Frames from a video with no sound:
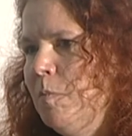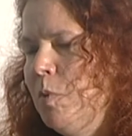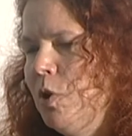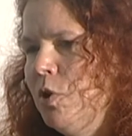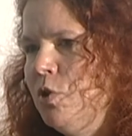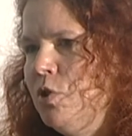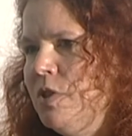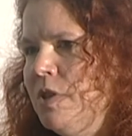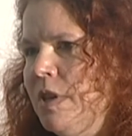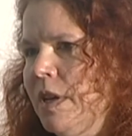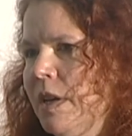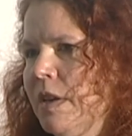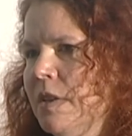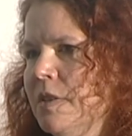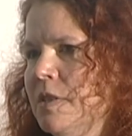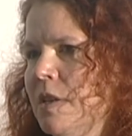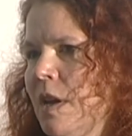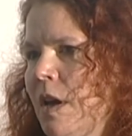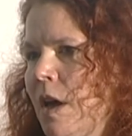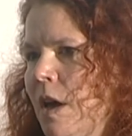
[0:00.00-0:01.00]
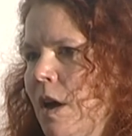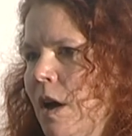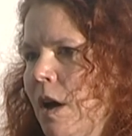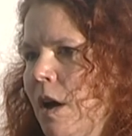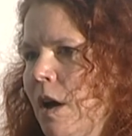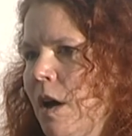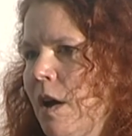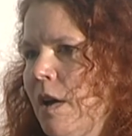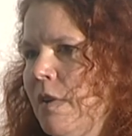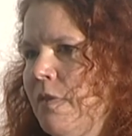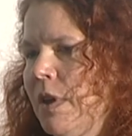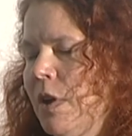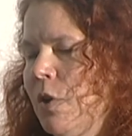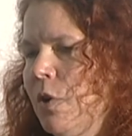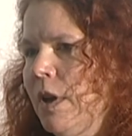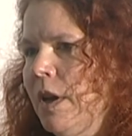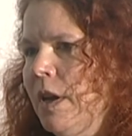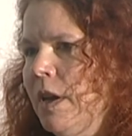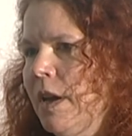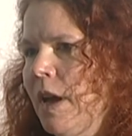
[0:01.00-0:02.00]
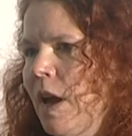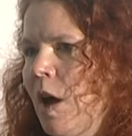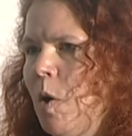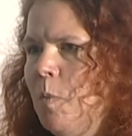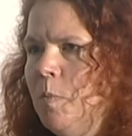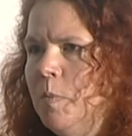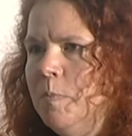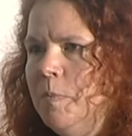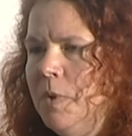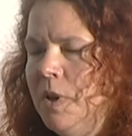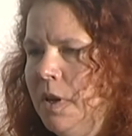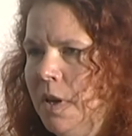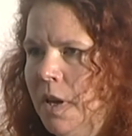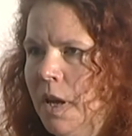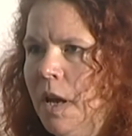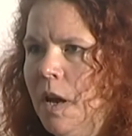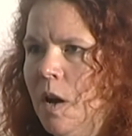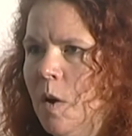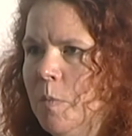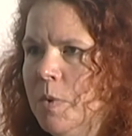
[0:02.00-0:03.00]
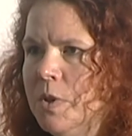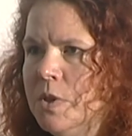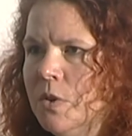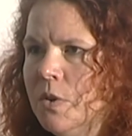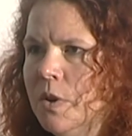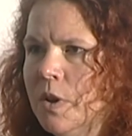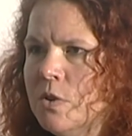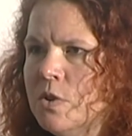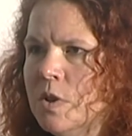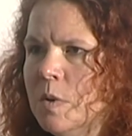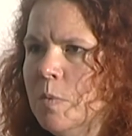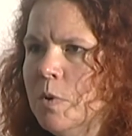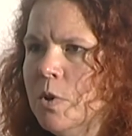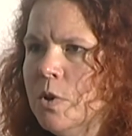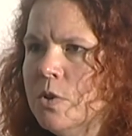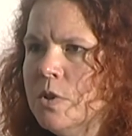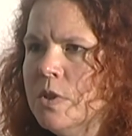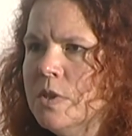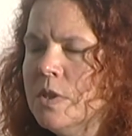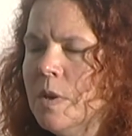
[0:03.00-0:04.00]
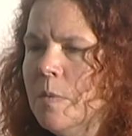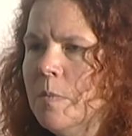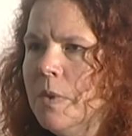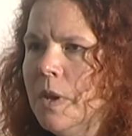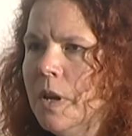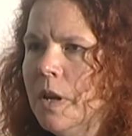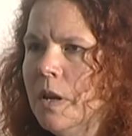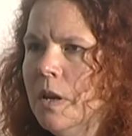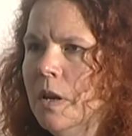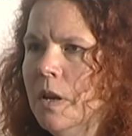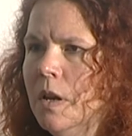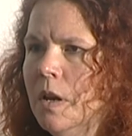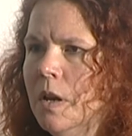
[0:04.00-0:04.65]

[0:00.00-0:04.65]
purchasing is uh, if they create account, an account but don't actually purchase something.